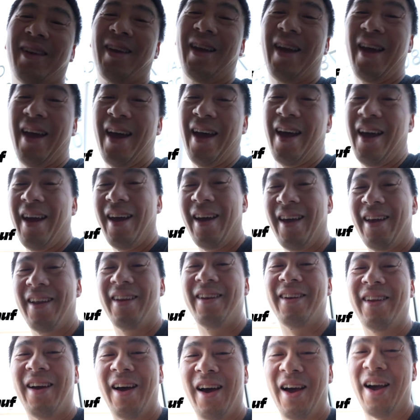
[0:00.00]

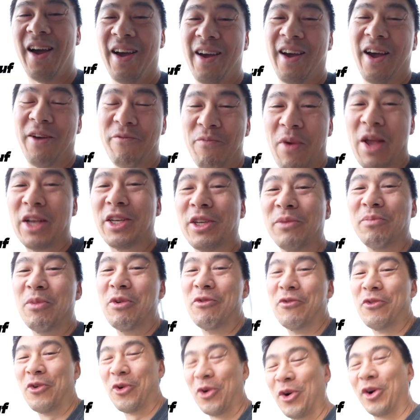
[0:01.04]
and I've mentioned
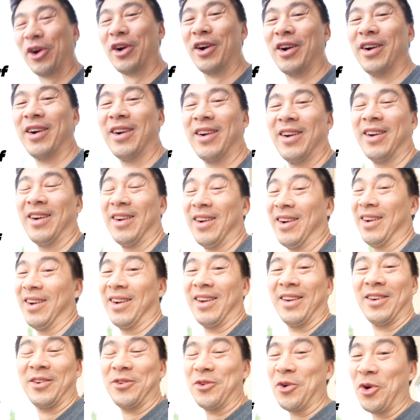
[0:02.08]
before,
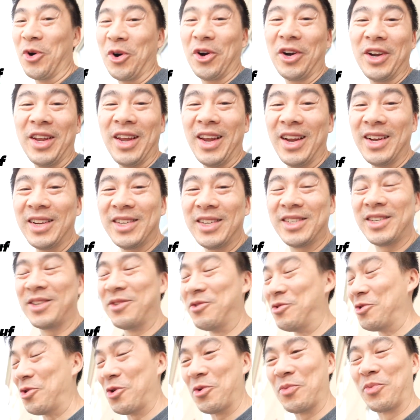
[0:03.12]
door dings,
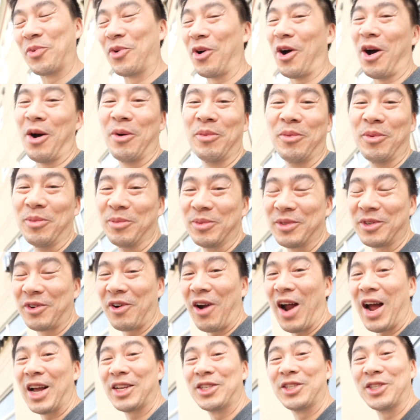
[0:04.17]
no problem,
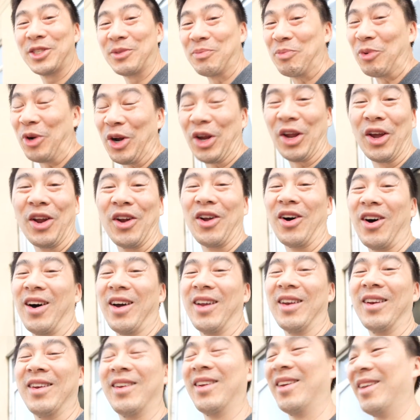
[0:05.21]
scratches, bring it
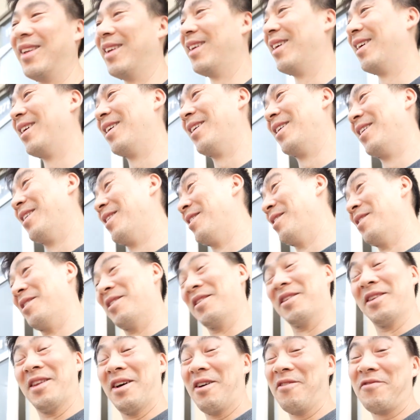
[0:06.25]
on,
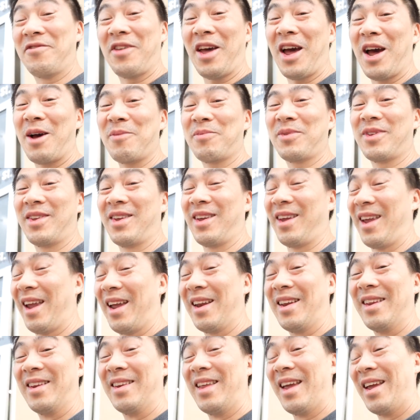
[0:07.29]
love taps
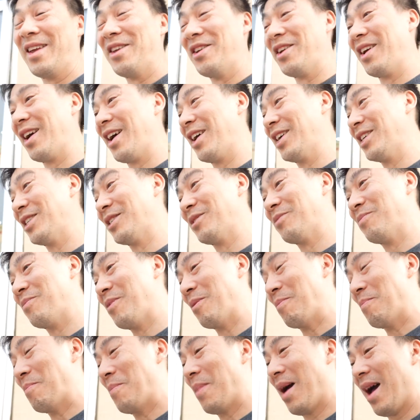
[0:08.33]
any day, you guys.
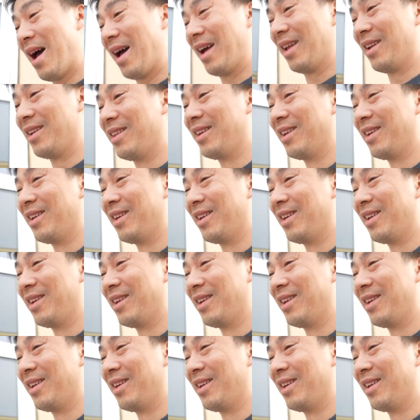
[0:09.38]
But man,